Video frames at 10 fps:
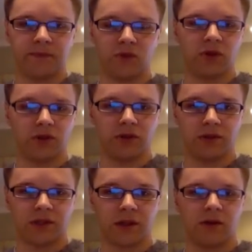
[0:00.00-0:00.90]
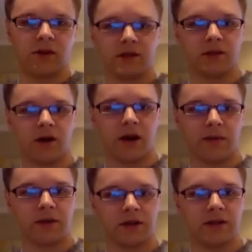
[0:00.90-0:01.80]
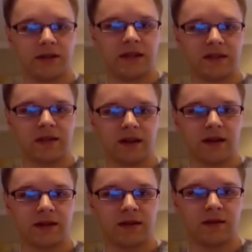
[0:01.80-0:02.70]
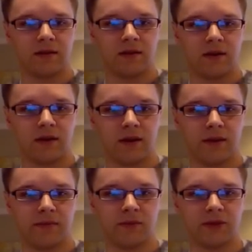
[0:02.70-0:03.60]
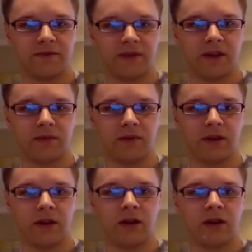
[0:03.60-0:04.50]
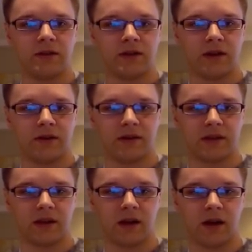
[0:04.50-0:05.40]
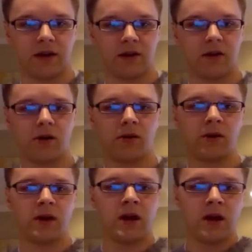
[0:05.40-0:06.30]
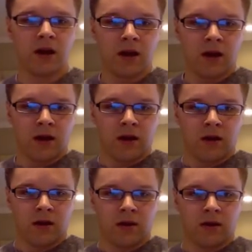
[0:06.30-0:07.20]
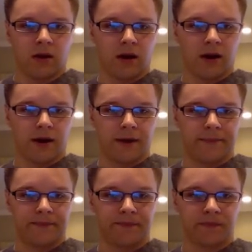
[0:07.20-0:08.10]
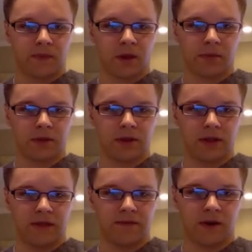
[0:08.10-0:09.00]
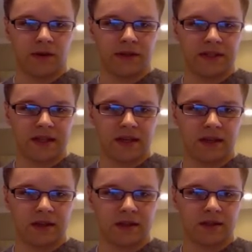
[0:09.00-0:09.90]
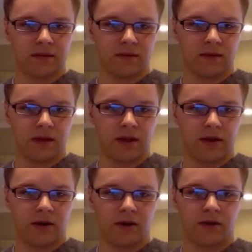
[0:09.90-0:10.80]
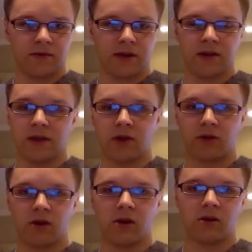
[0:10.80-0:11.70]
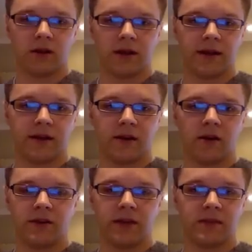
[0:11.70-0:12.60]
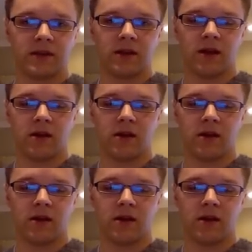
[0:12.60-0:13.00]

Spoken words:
you can do so. So I'm going to deselect multifamily, townhouse, and condo. I'm going to leave all these settings here. They crawl all the